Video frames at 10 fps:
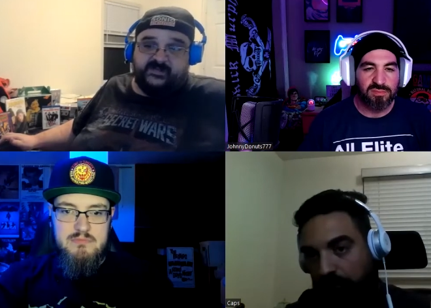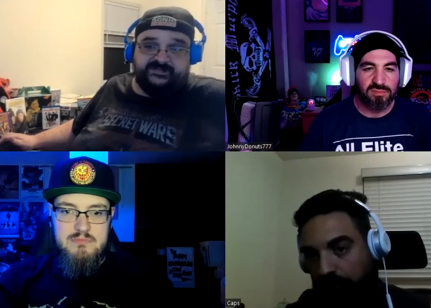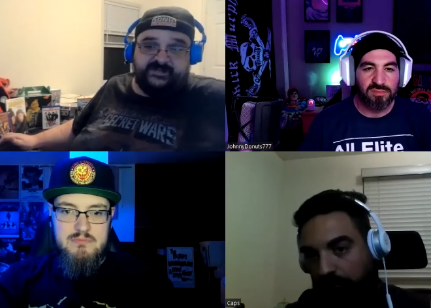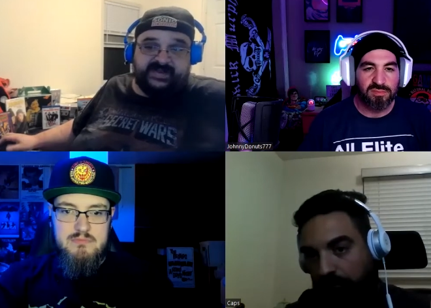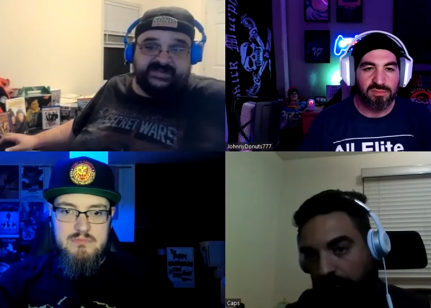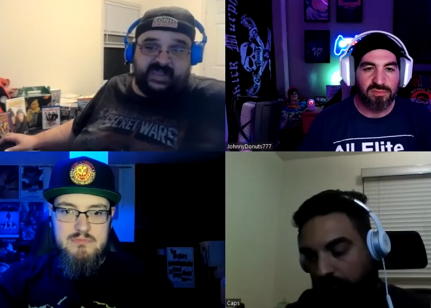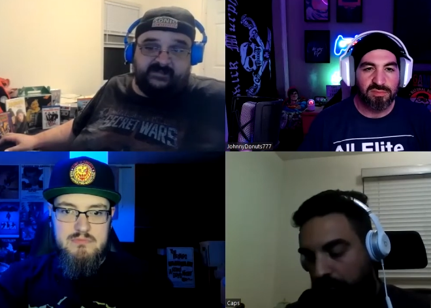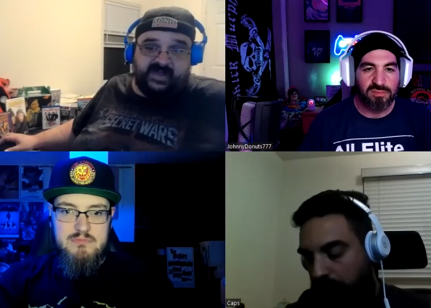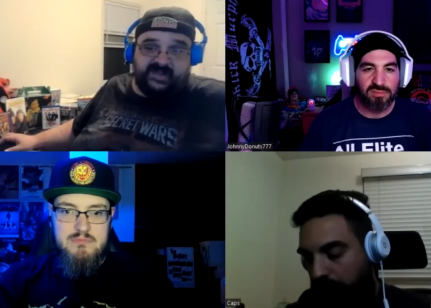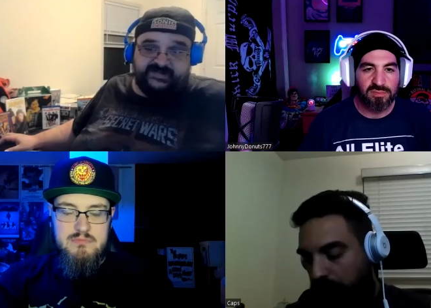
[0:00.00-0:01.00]
Speaker 1: was
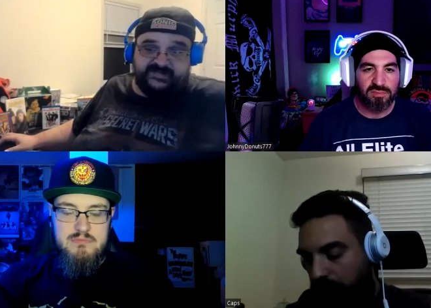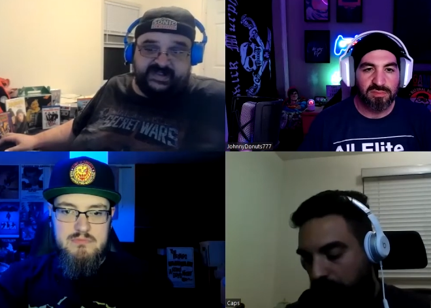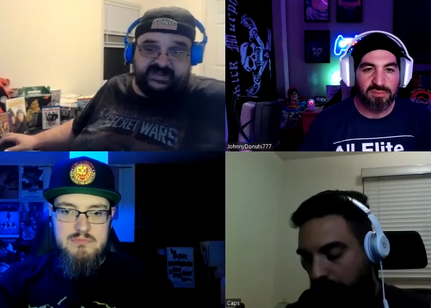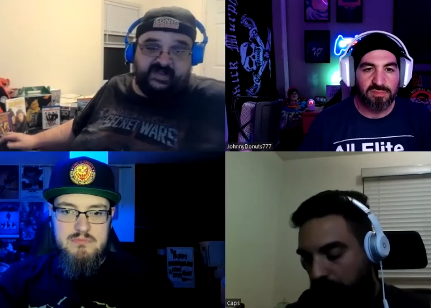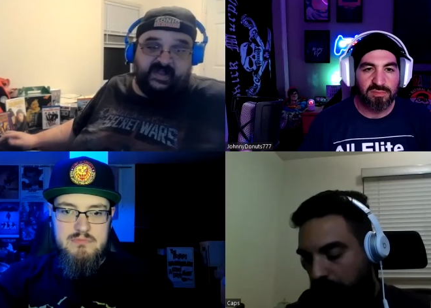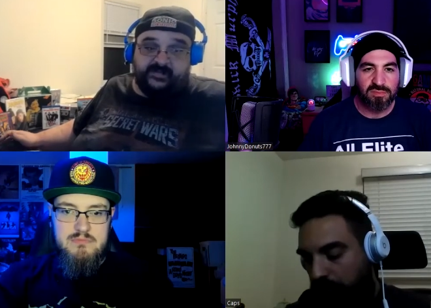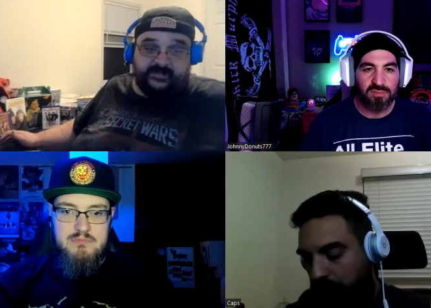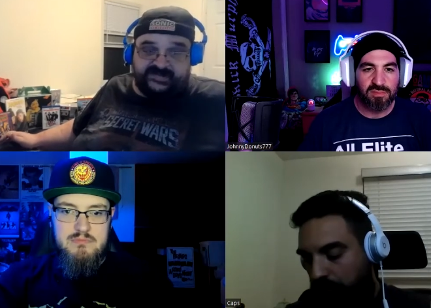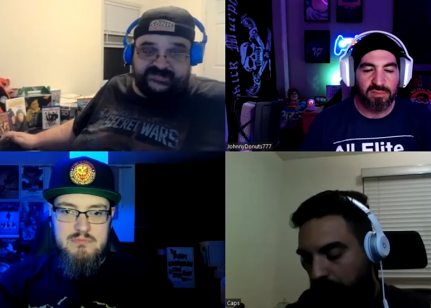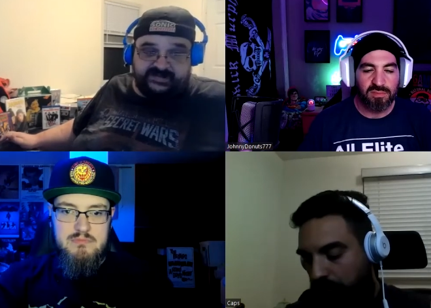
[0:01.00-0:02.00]
Madcap Moss. He was like an
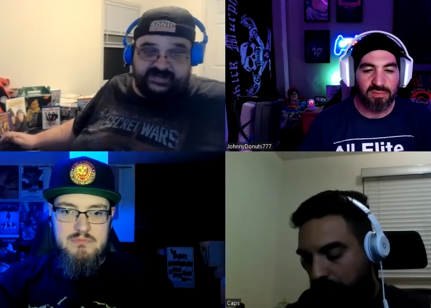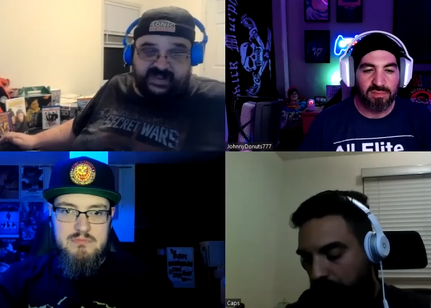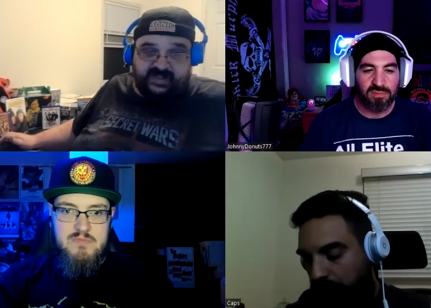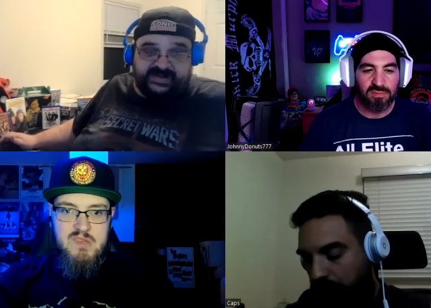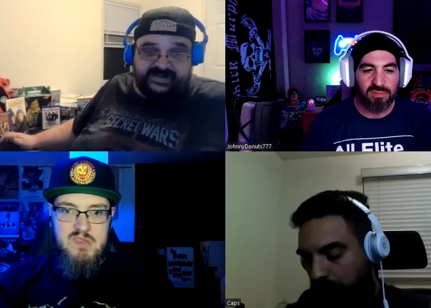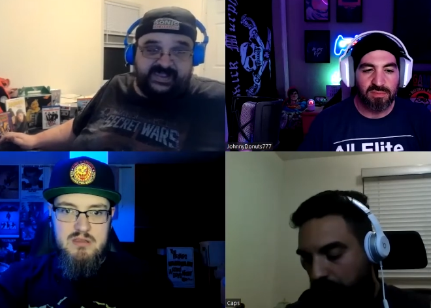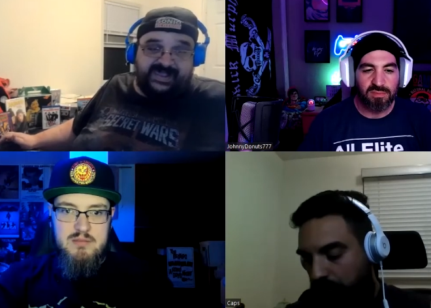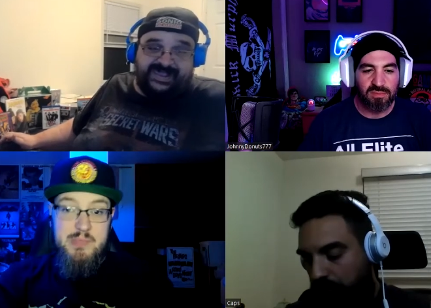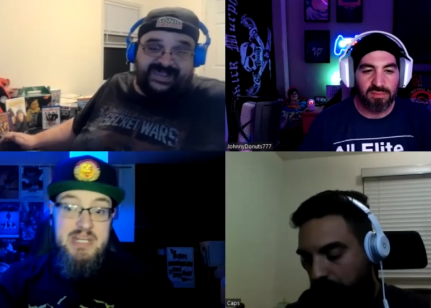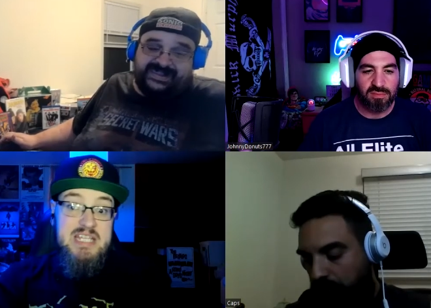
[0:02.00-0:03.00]
honorable mention. Like, I mean,
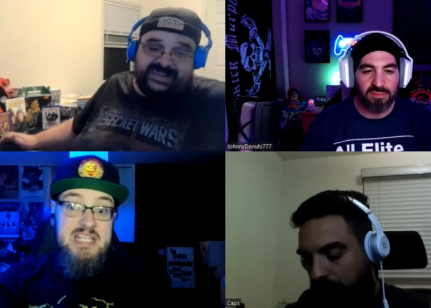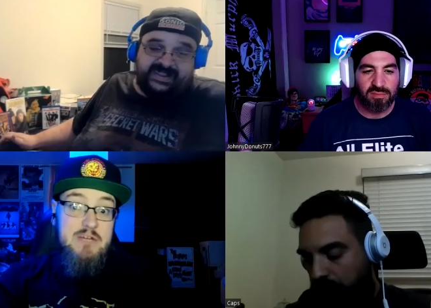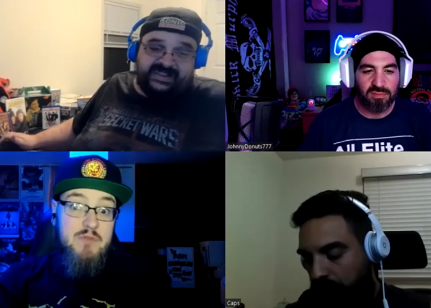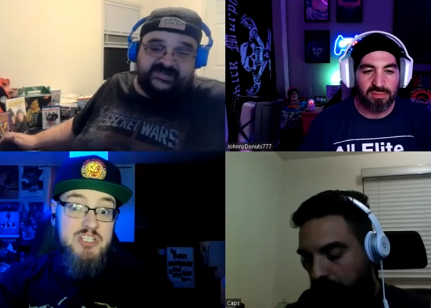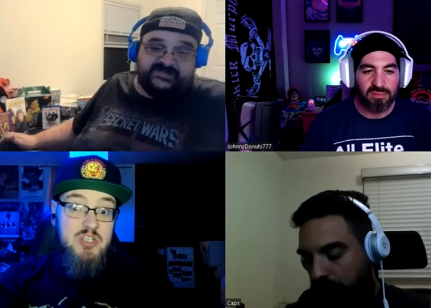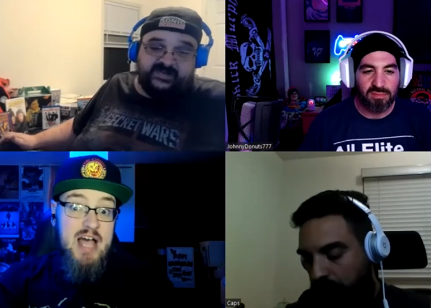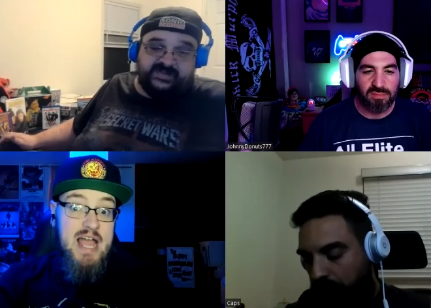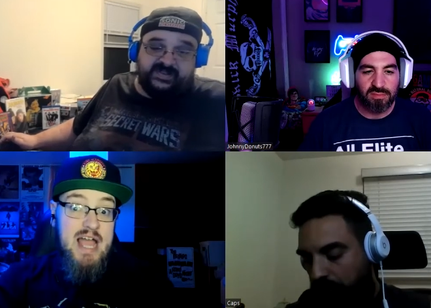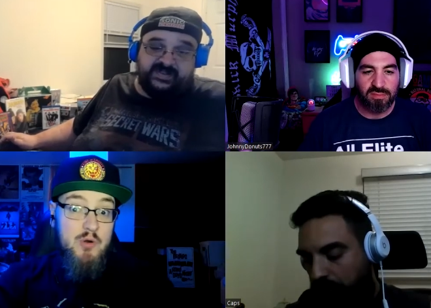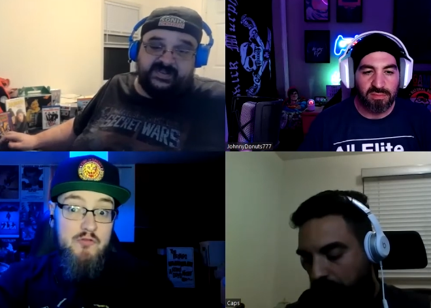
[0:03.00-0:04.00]
but he did wrestle
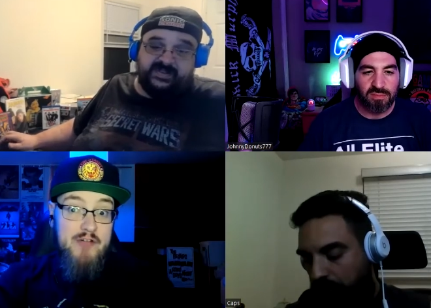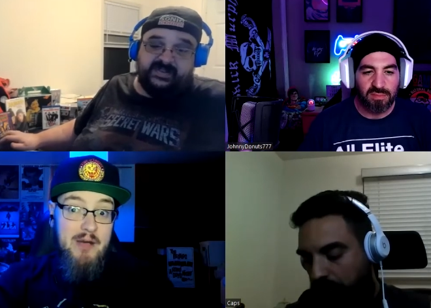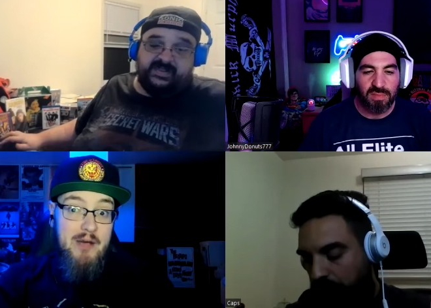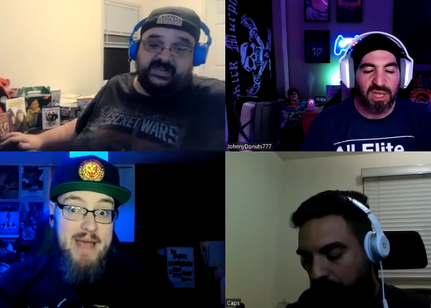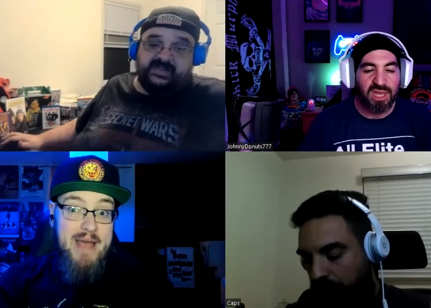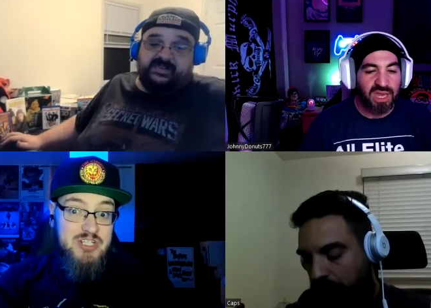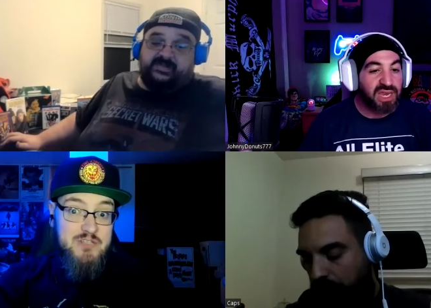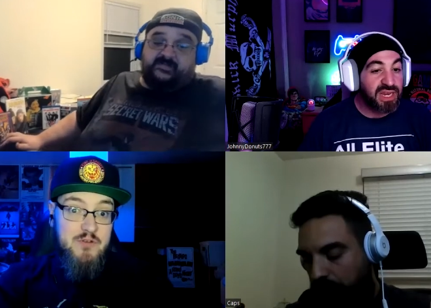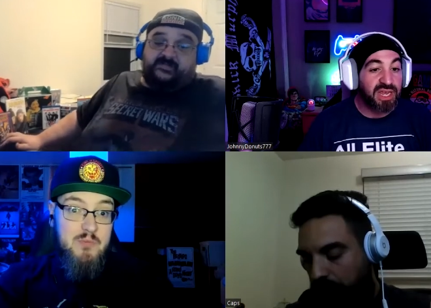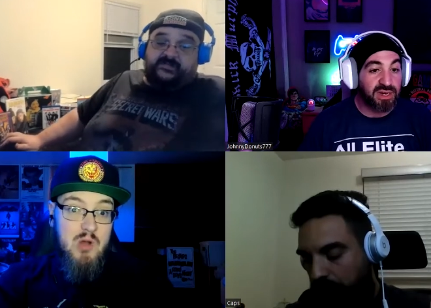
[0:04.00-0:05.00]
high
Speaker 2: profile
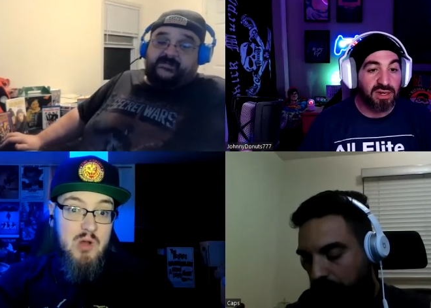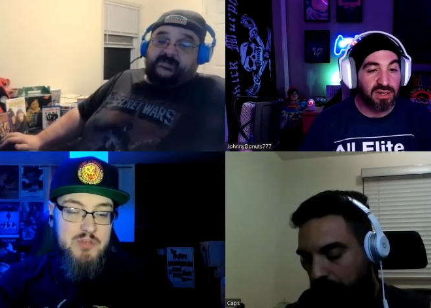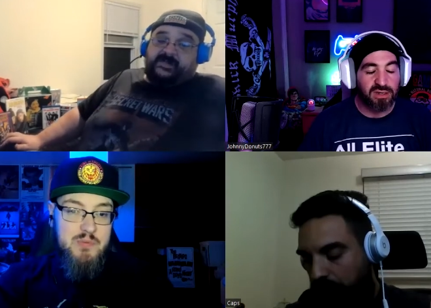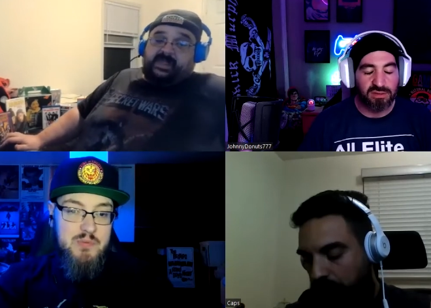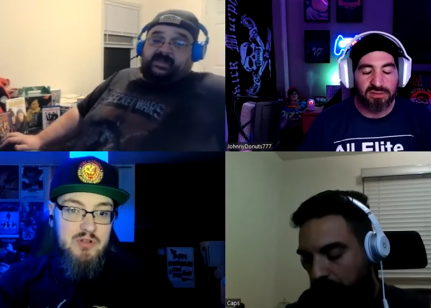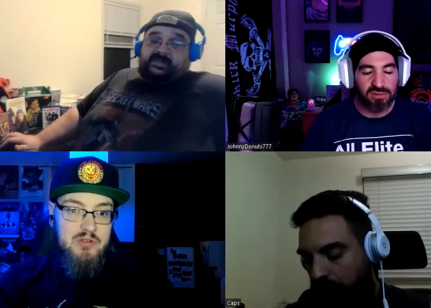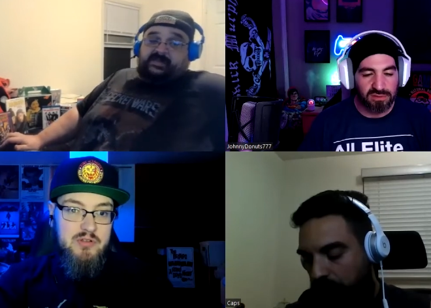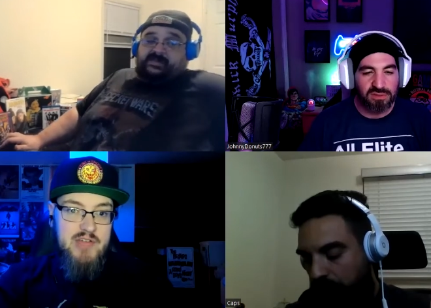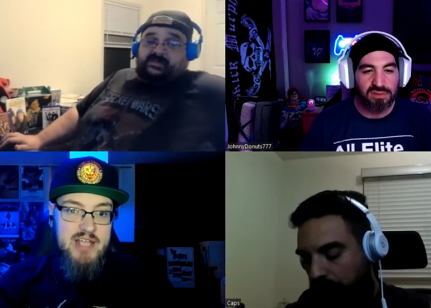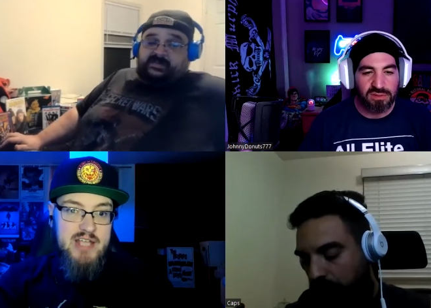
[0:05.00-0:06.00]
matches he for did. multiple
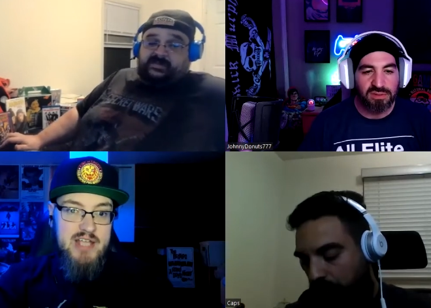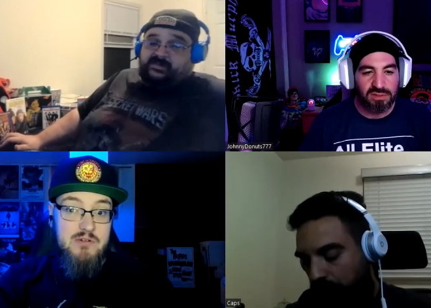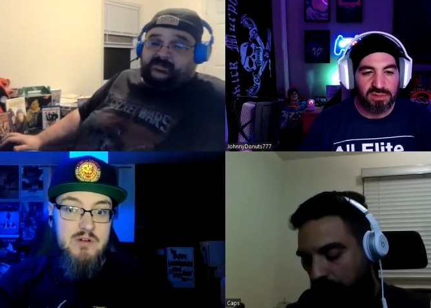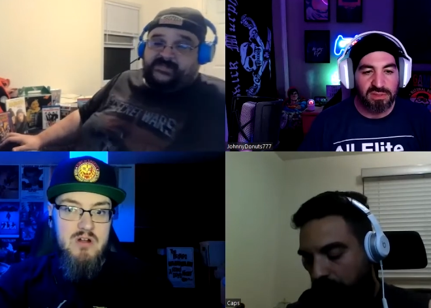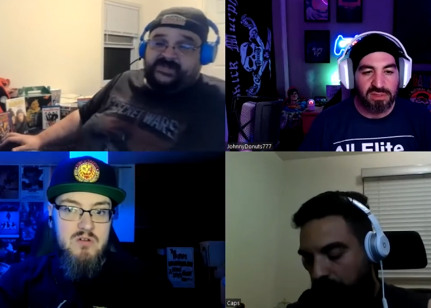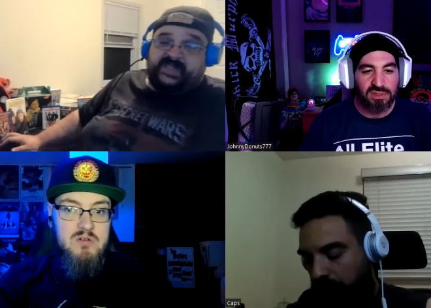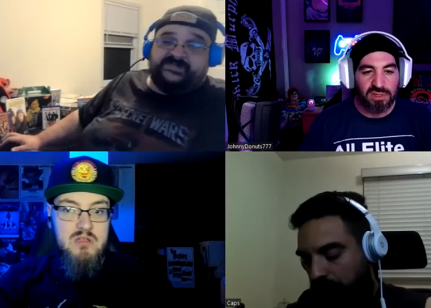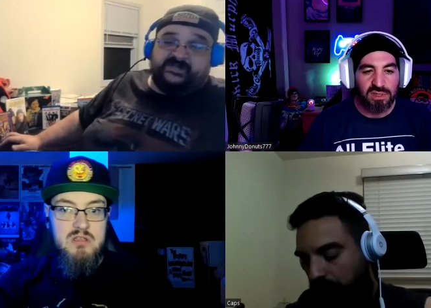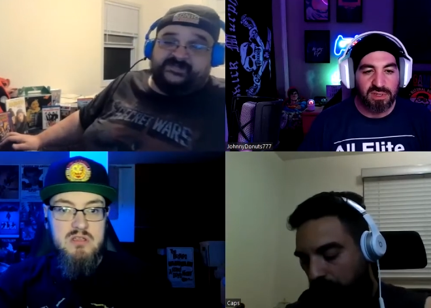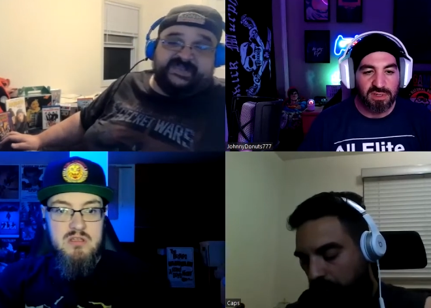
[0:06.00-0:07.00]
yeah. events in a row. But
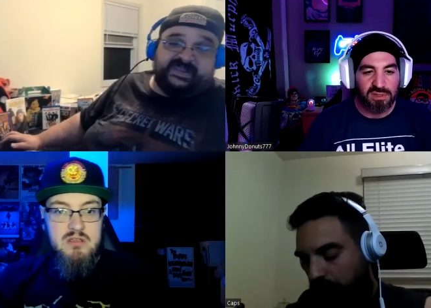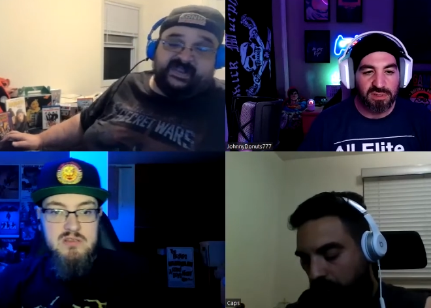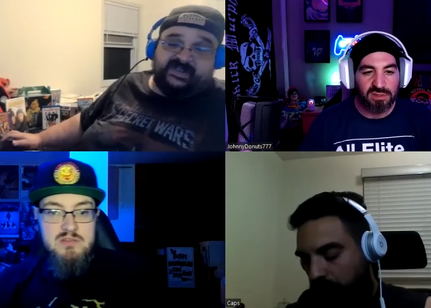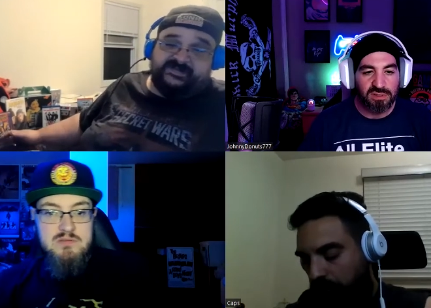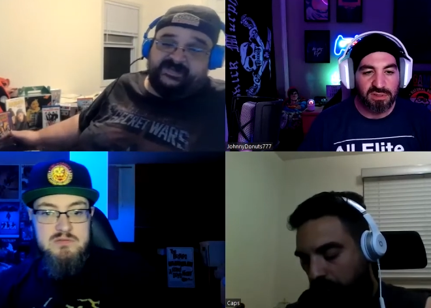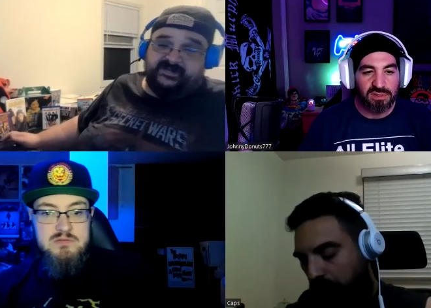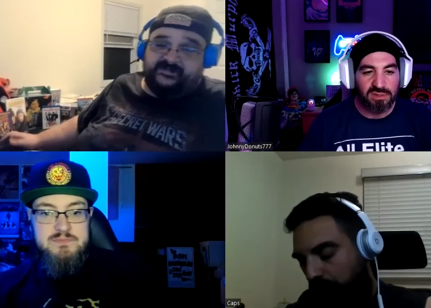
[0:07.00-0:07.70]
that's
Speaker 1: what I'm saying. I, you